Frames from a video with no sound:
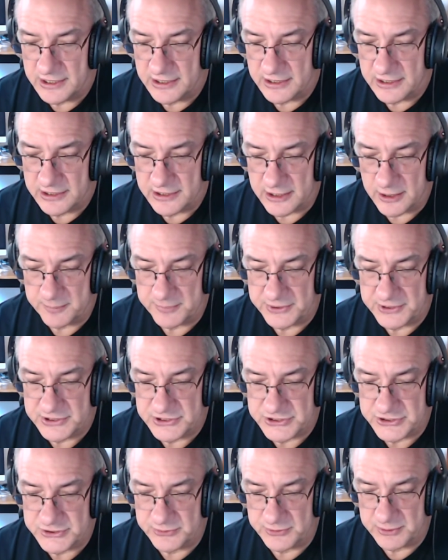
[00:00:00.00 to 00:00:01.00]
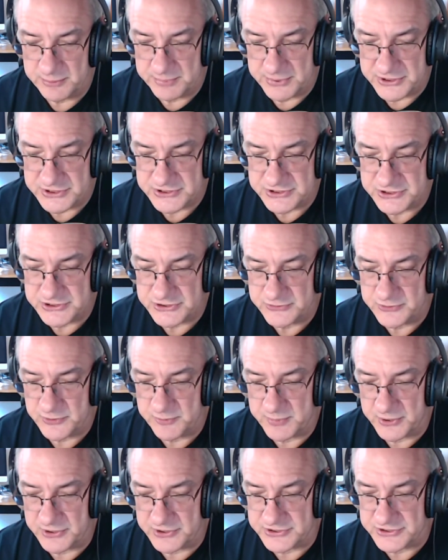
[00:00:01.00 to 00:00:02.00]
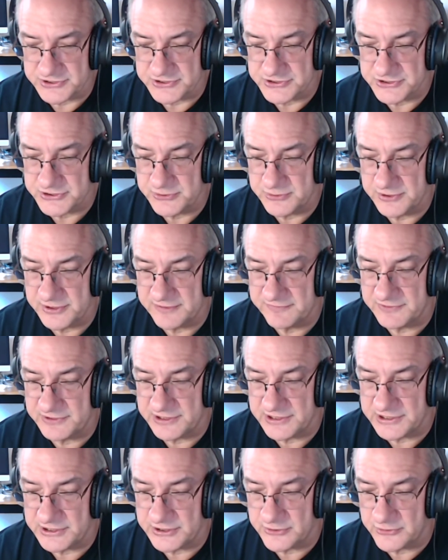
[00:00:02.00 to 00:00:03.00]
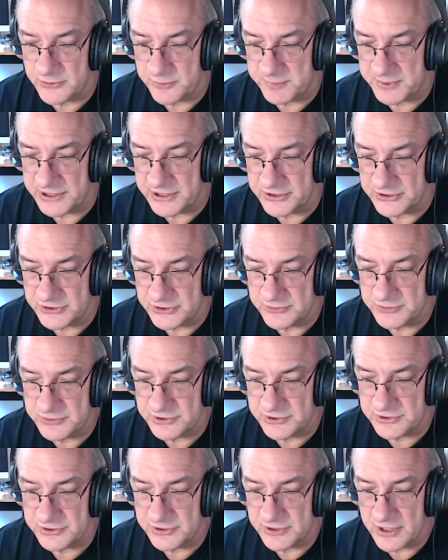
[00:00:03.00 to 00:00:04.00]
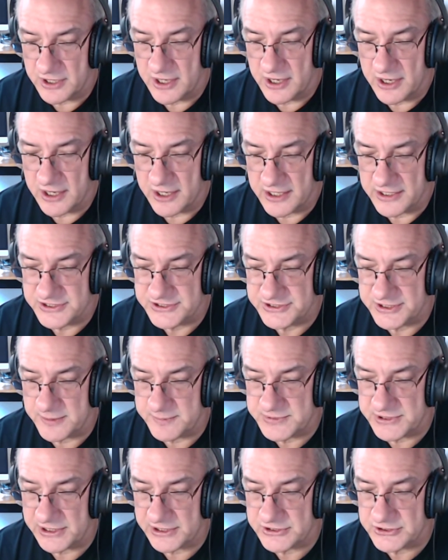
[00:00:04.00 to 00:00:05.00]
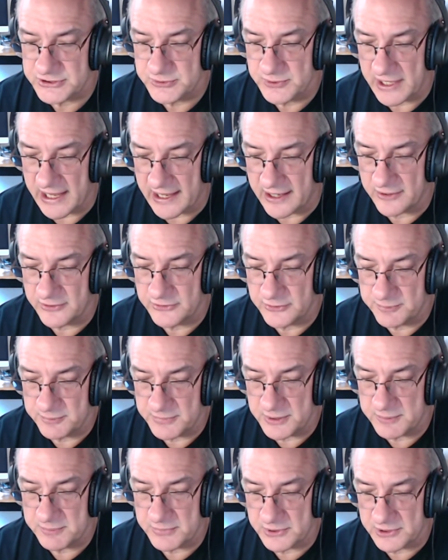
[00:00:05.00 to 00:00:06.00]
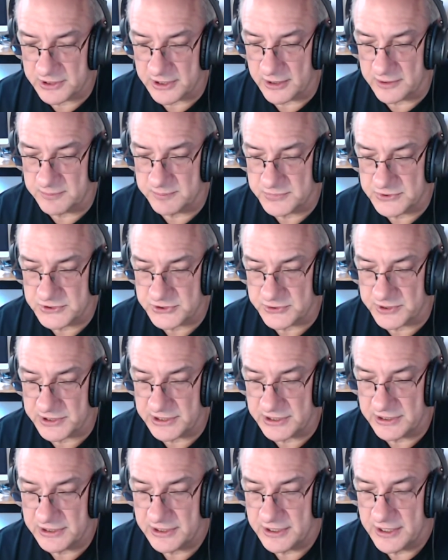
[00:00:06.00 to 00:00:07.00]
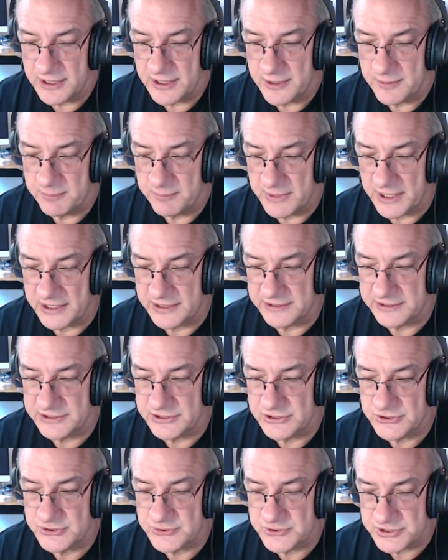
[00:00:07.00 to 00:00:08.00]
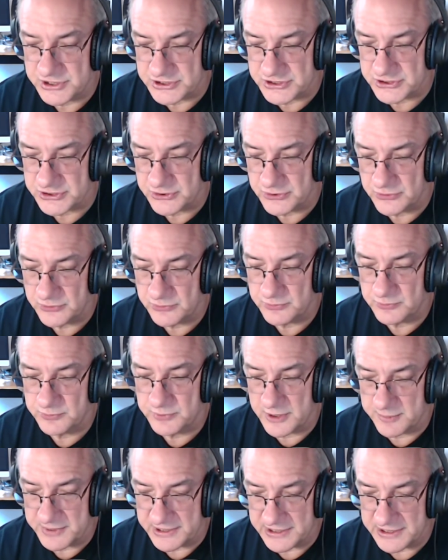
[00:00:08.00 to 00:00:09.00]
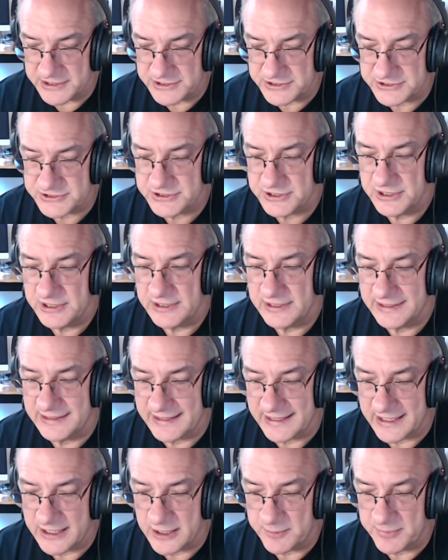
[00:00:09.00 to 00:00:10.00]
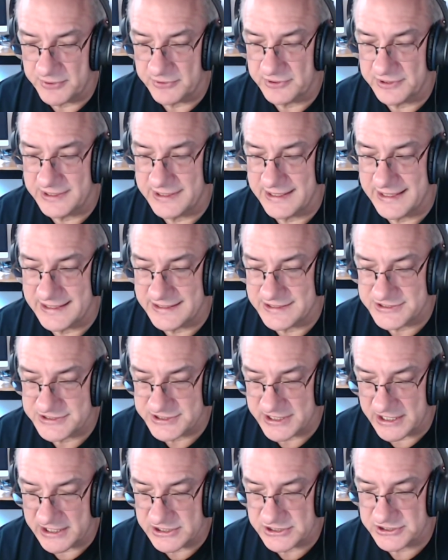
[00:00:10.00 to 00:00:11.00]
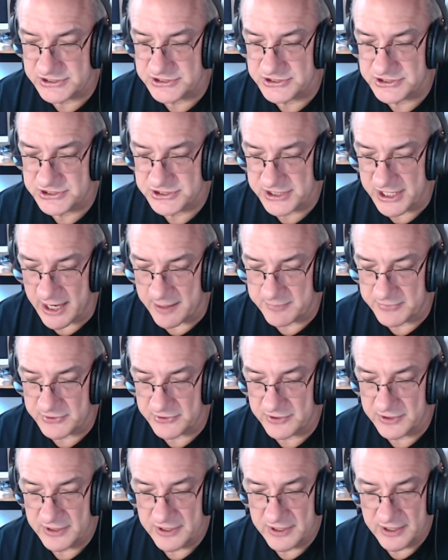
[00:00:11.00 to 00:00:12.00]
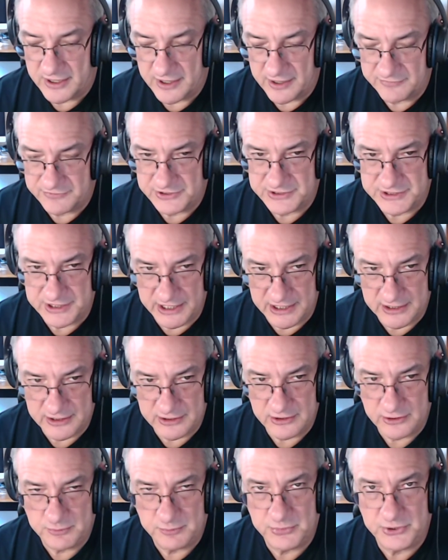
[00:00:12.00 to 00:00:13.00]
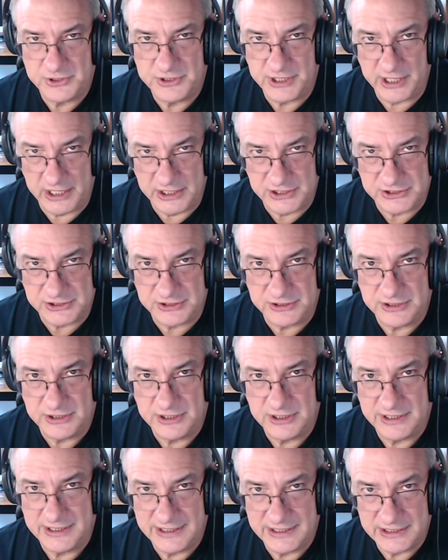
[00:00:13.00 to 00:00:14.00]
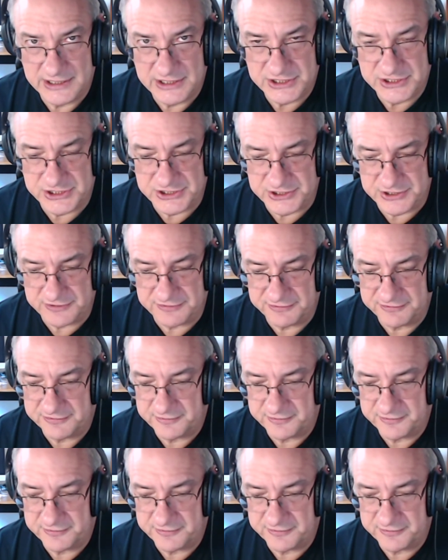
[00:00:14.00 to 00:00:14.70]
Companies doing business with persons who live in the European Union are subject to how the member country met the Judicial Remedies, Liability, and Sanctions chapter of the Data Protection Initiative.